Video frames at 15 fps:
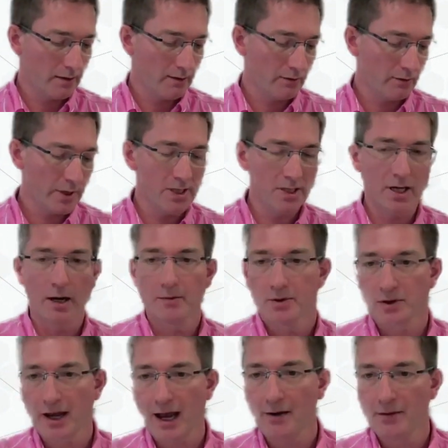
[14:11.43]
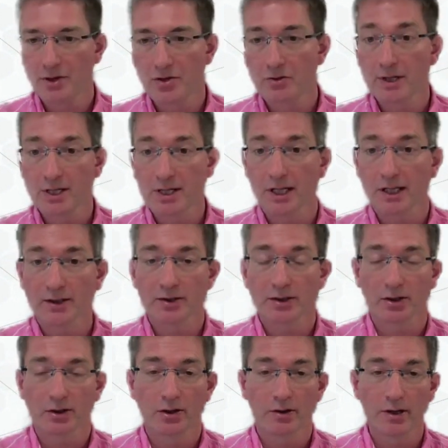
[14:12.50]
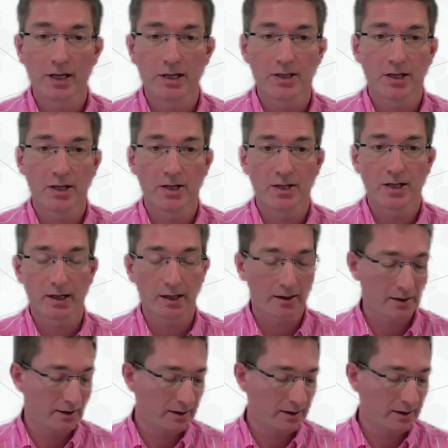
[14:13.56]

three types of characteristics that you need to consider: